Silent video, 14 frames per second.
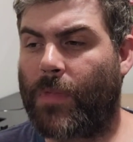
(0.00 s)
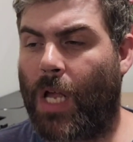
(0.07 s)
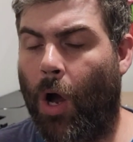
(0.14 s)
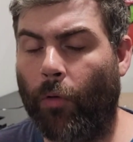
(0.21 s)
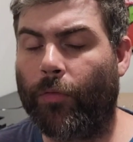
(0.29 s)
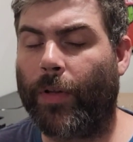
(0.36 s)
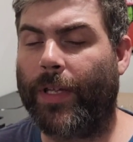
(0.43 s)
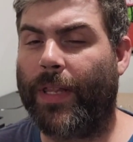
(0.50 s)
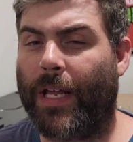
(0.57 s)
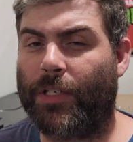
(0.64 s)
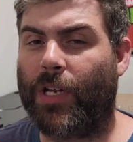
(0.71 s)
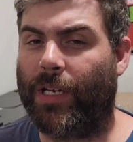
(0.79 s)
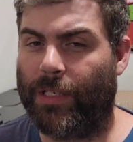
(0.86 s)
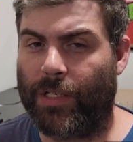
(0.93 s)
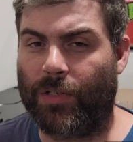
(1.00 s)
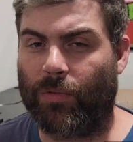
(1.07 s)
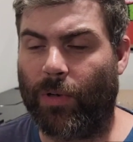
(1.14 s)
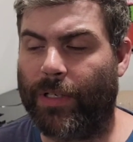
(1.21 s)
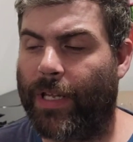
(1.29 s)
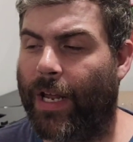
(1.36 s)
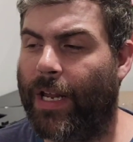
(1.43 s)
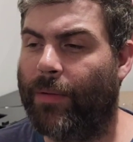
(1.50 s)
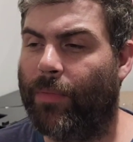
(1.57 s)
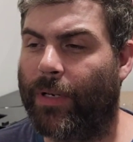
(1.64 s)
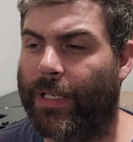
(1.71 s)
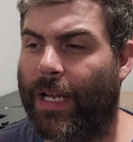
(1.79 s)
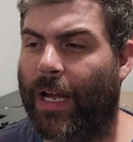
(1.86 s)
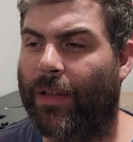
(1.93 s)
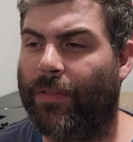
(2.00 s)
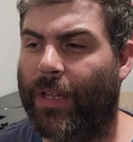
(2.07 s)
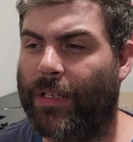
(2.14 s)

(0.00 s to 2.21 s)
Hopefully that changes one day, but yeah,